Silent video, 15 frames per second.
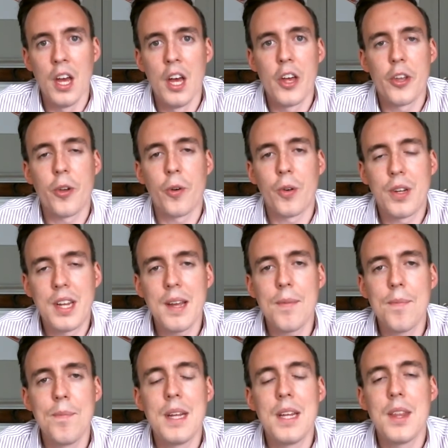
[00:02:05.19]
So give
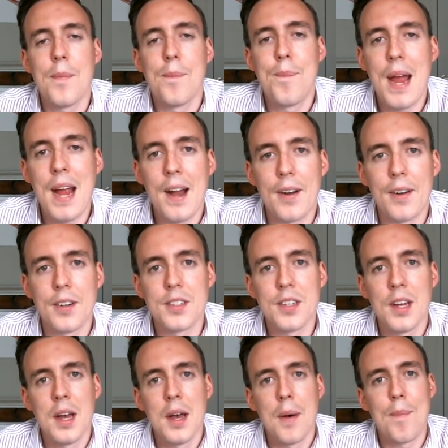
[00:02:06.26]
me the Bears
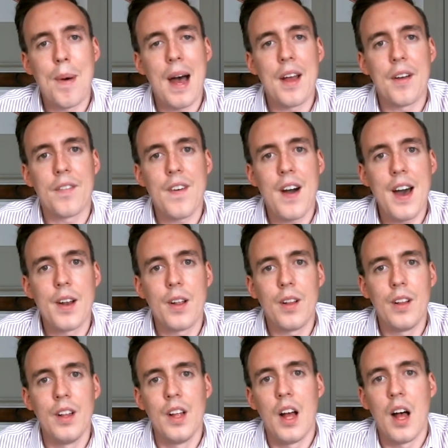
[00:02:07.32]
by a
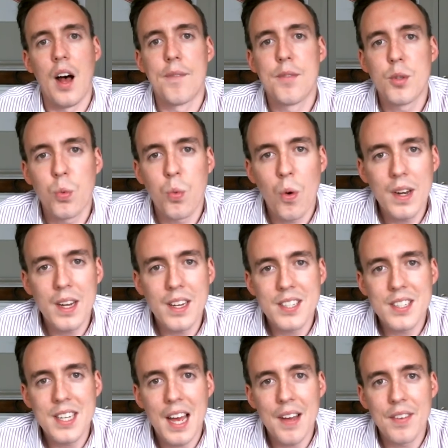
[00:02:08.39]
final of
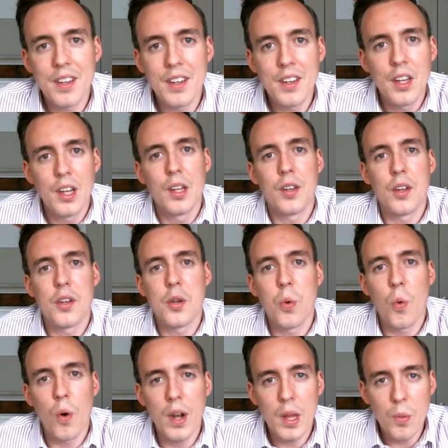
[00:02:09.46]
27 to
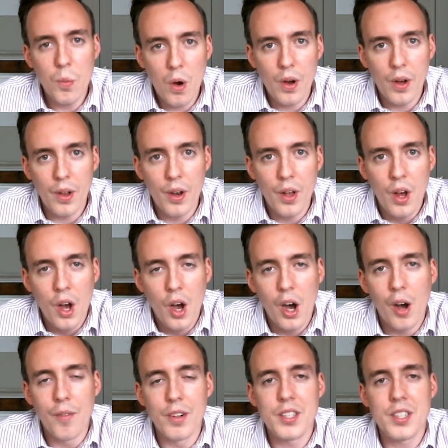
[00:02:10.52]
21
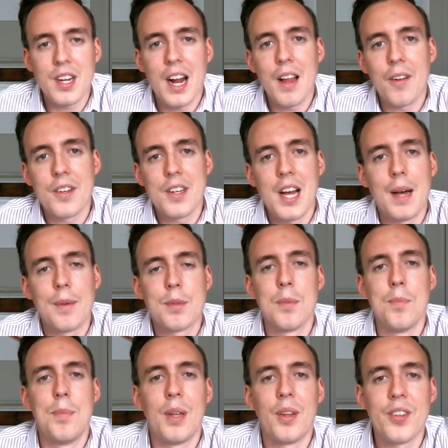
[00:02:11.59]
over Skylar Thompson,
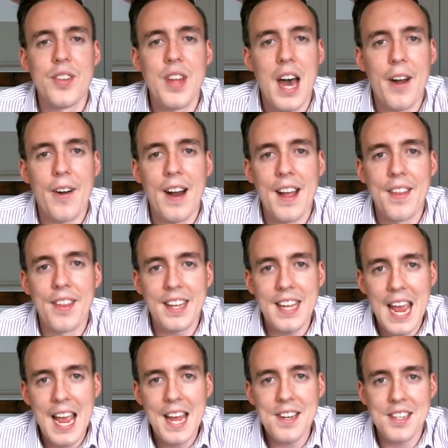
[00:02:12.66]
Bill Snyder, and the
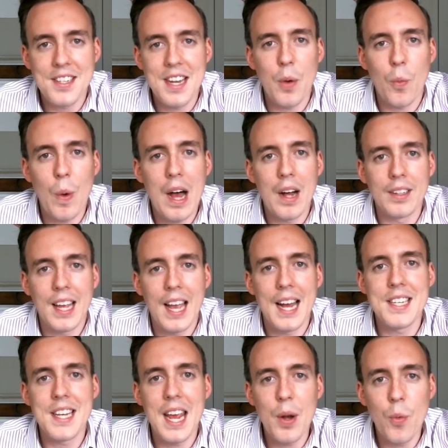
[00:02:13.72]
Kansas State
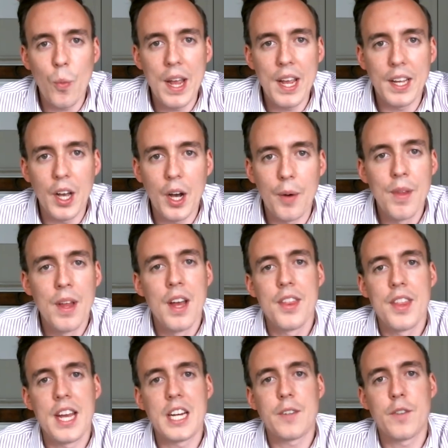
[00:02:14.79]
Wildcats in Waco.
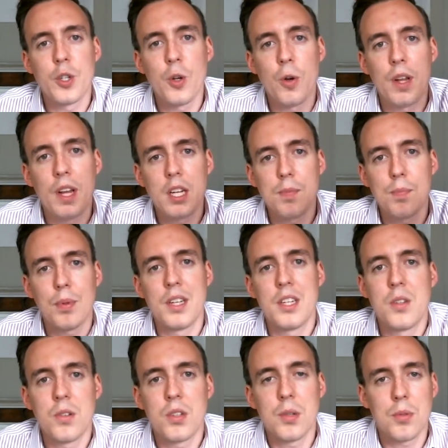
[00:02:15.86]
Thanks for joining us. Please
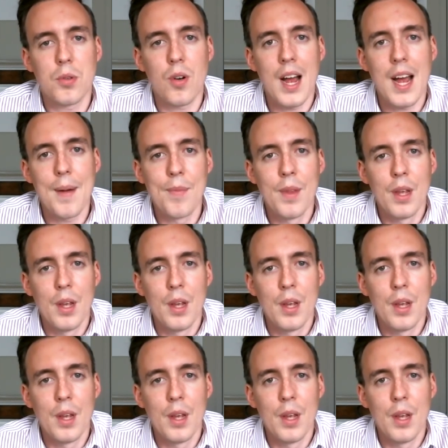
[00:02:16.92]
do subscribe.